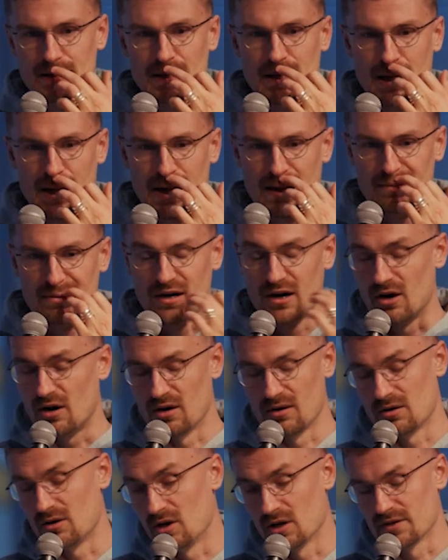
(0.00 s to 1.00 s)

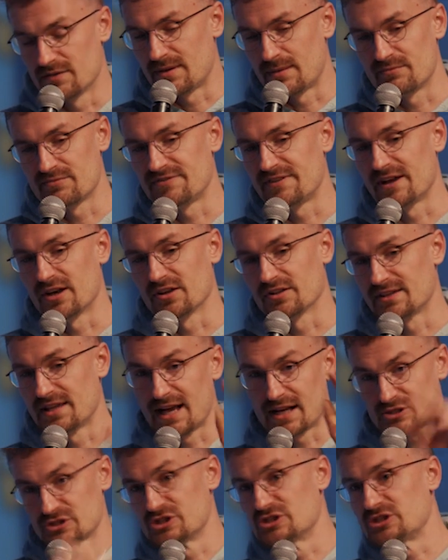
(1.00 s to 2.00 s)
All of failed. They
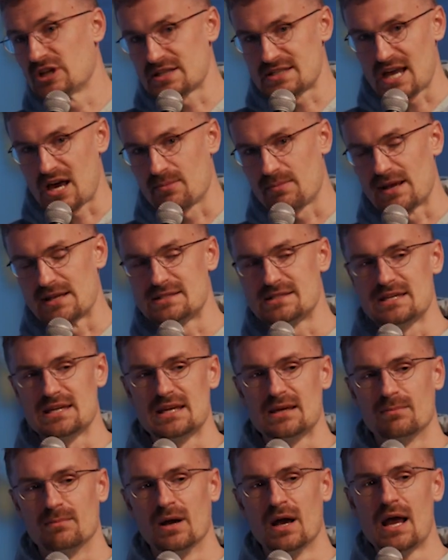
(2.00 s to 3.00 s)
actually shut down my
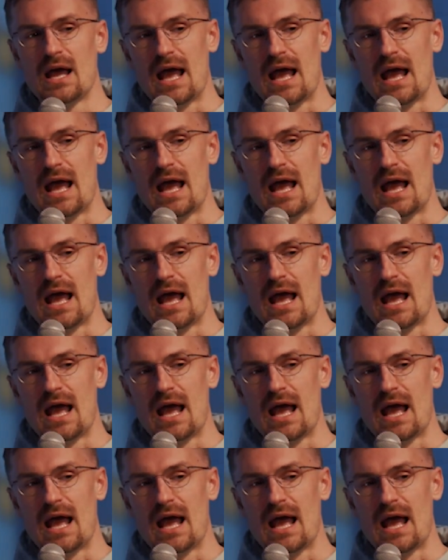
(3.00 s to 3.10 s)
team.